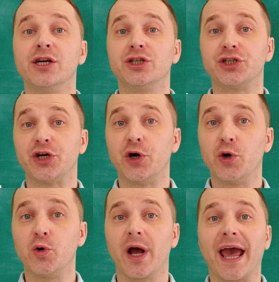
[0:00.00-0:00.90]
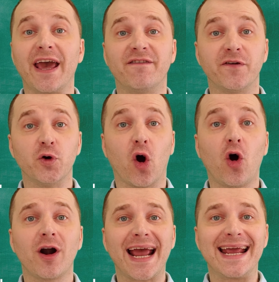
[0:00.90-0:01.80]
So, if you
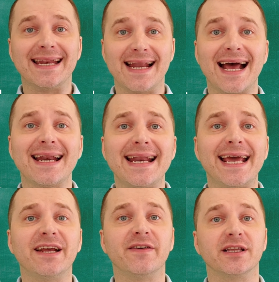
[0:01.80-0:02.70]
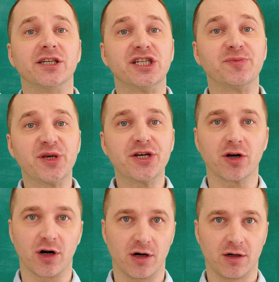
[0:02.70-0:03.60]
are a non-native English
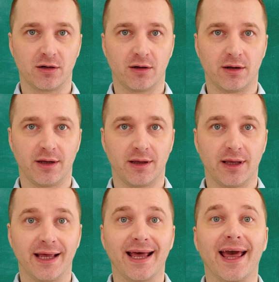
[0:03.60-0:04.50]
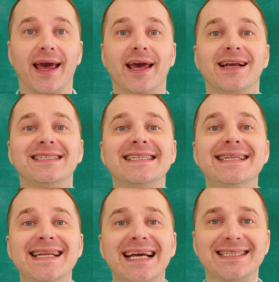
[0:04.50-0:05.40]
speaker, it is
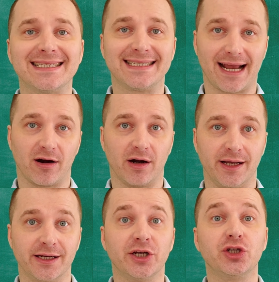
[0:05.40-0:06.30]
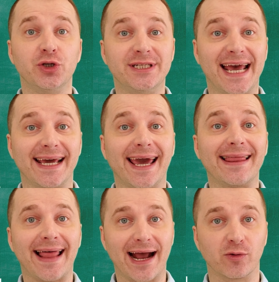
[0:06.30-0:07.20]
necessary to take a
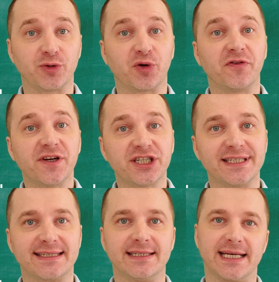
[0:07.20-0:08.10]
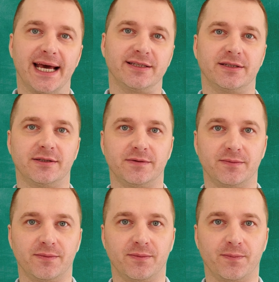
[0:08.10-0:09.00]
language proficiency test.
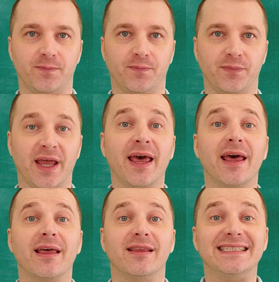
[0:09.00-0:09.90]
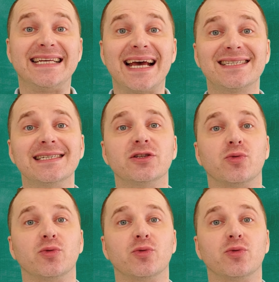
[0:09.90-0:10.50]
The test is